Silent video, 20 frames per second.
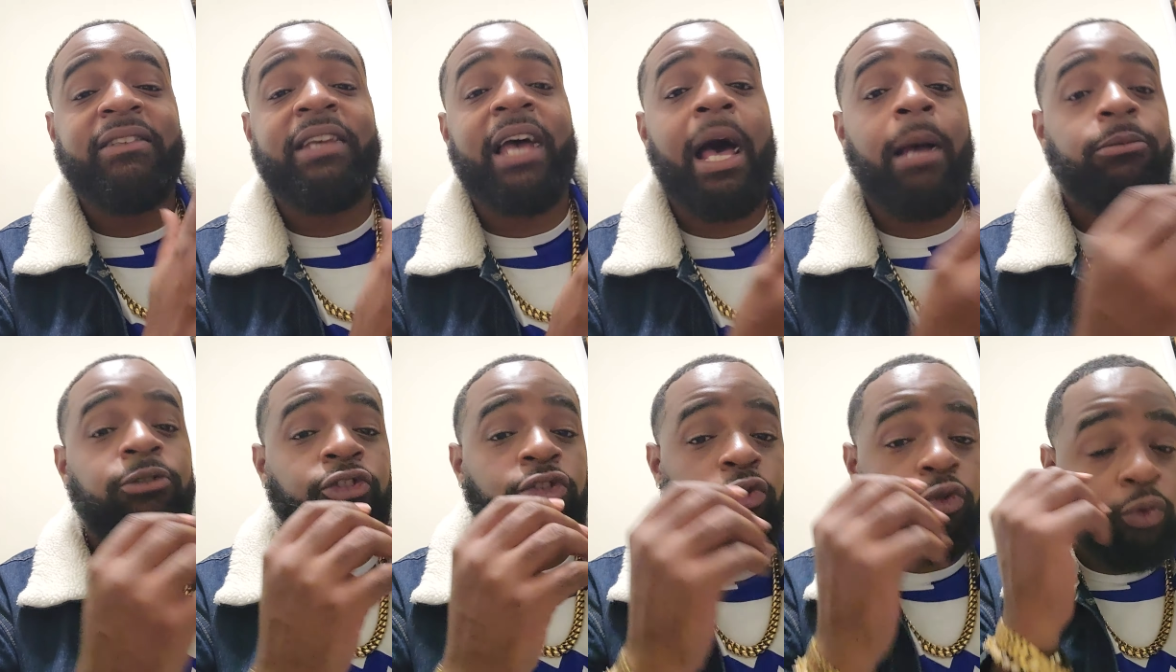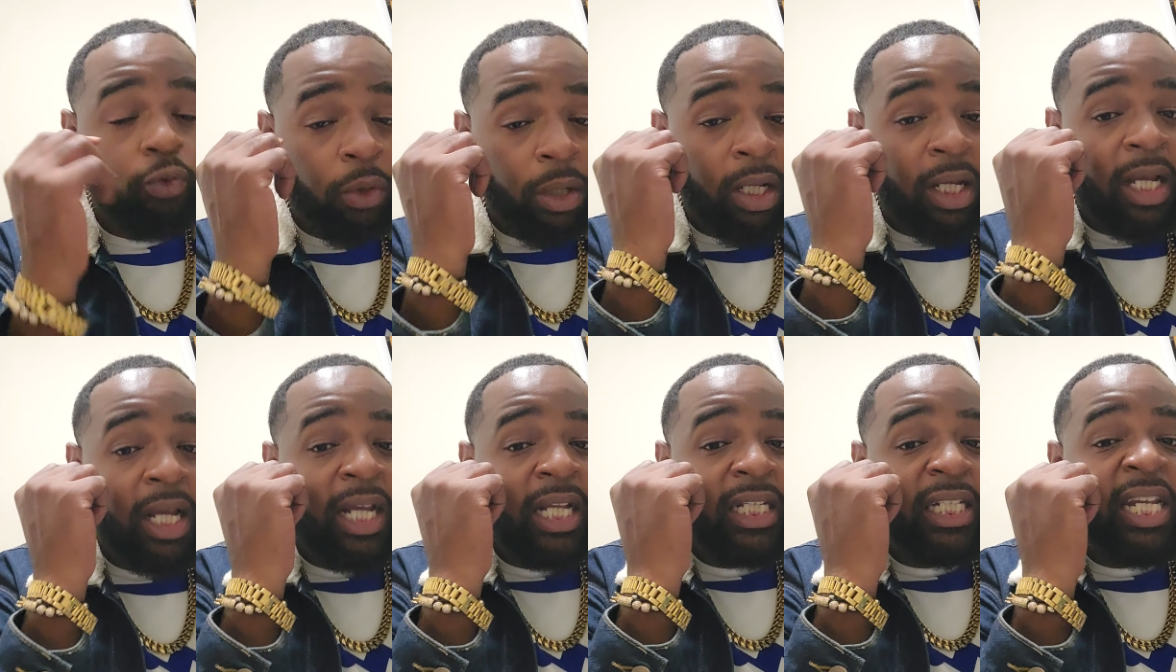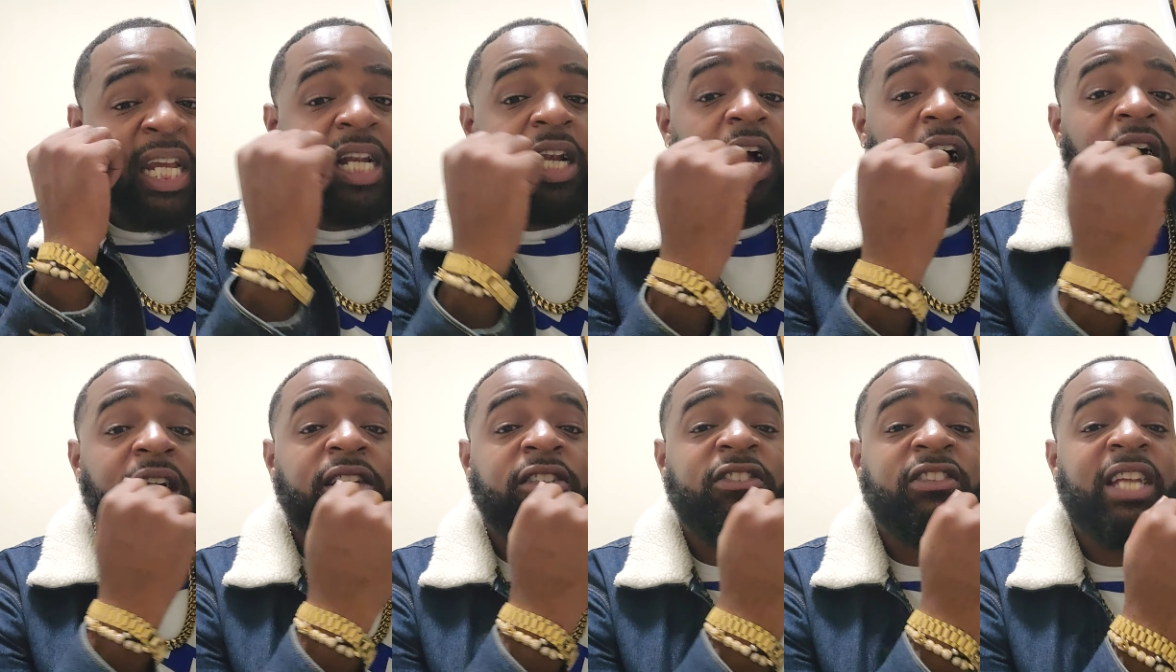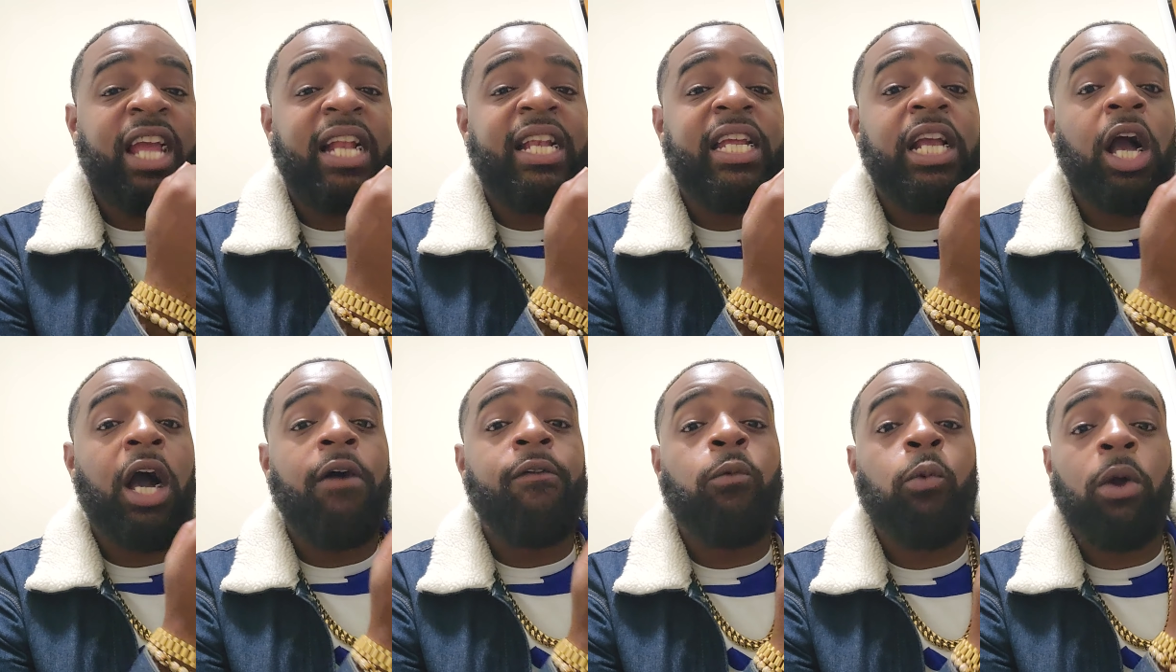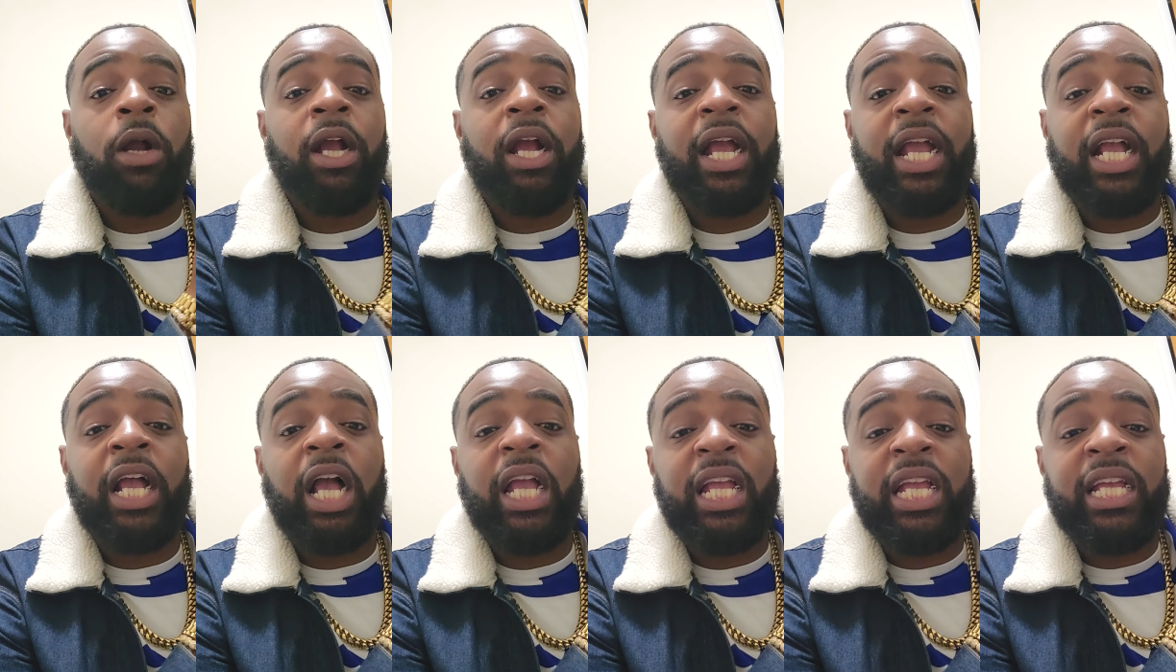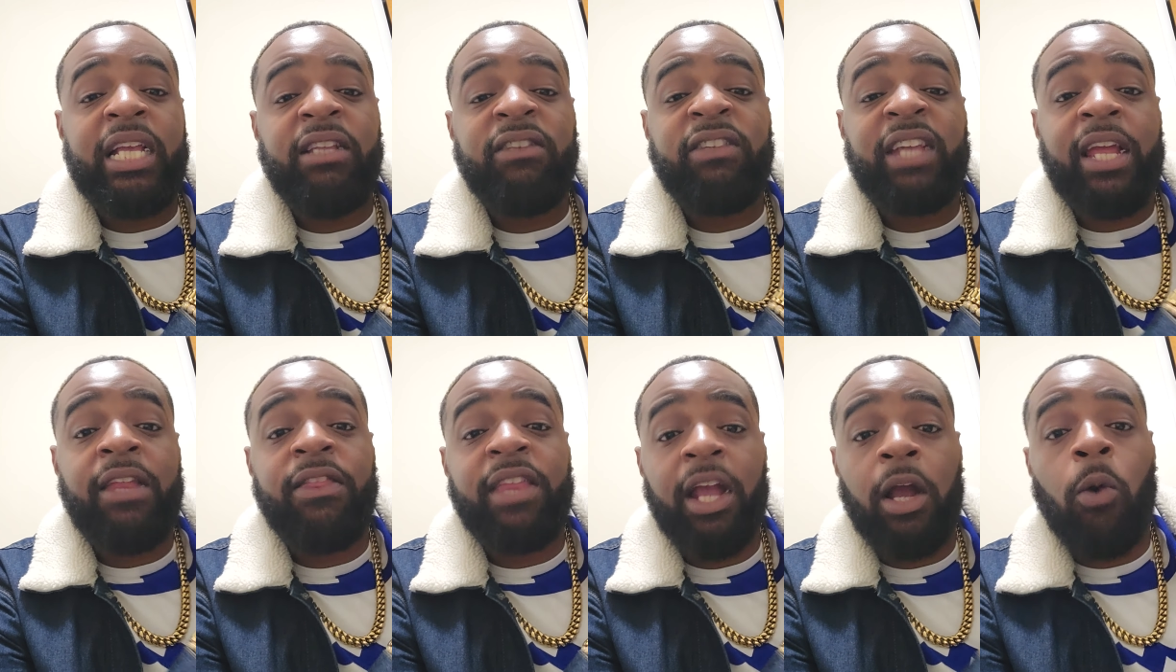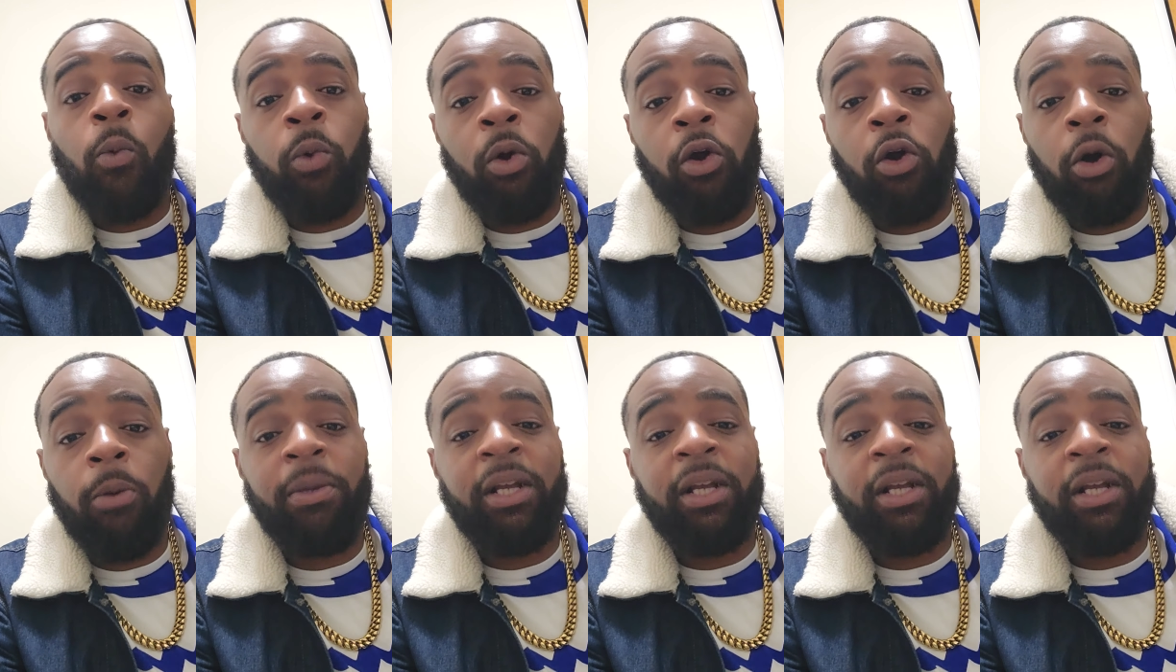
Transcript: time to get an understanding of where it is in their world.